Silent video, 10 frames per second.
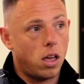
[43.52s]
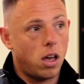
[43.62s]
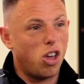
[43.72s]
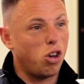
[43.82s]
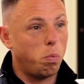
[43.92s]

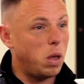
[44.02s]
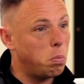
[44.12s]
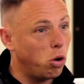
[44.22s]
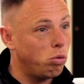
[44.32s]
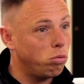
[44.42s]
other
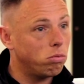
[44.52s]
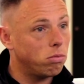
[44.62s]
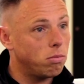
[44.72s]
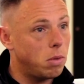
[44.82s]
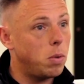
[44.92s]
people
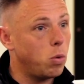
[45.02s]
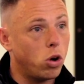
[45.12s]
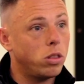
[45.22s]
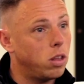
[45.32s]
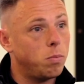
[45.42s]
maybe
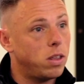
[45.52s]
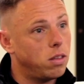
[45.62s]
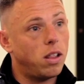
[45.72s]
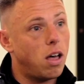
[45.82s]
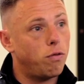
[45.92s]
wanted me
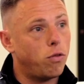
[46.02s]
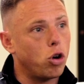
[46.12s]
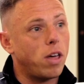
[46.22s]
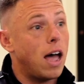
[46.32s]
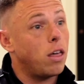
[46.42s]
to live,
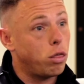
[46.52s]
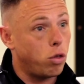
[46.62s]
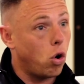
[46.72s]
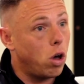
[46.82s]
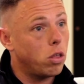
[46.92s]
or that I
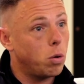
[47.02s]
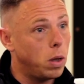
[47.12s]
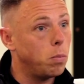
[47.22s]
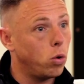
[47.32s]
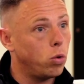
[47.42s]
thought other
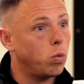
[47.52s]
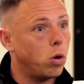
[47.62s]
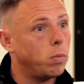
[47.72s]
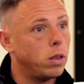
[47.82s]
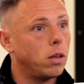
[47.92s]
people would
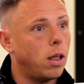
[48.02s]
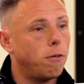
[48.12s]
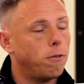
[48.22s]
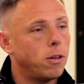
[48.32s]
want me to live.